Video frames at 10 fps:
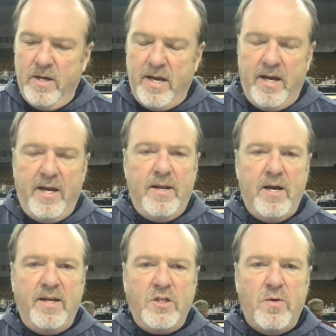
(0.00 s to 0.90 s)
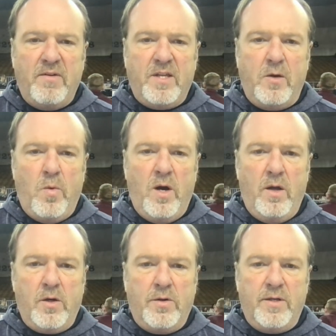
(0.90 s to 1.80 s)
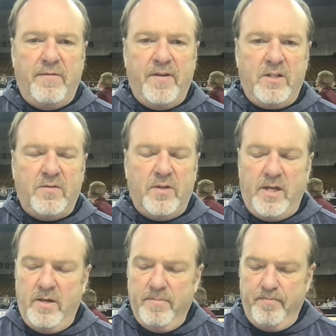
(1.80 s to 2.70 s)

and they do everything well. They're good defensively.